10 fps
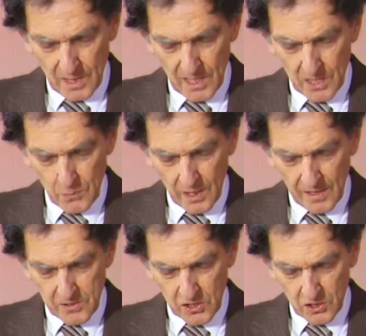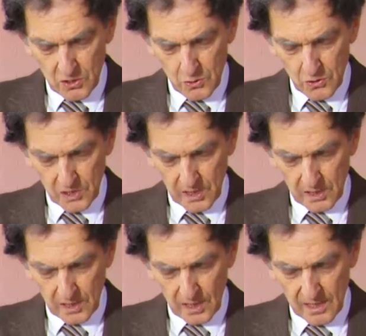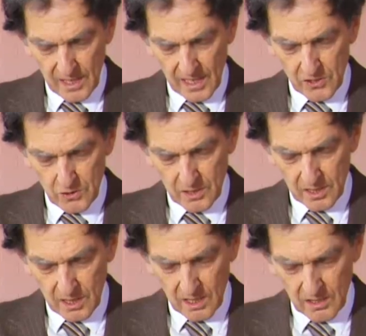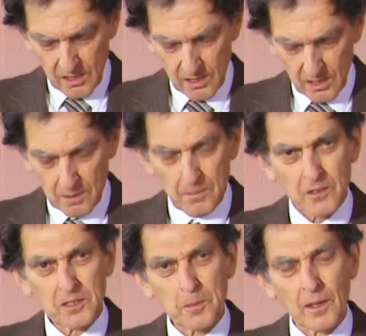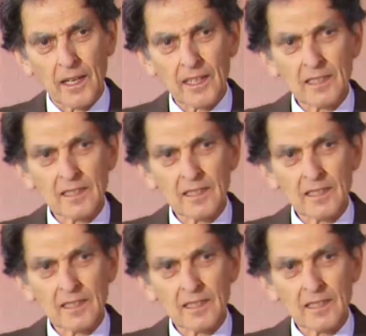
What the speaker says: Heat waves are scorching and natural disasters are multiplying.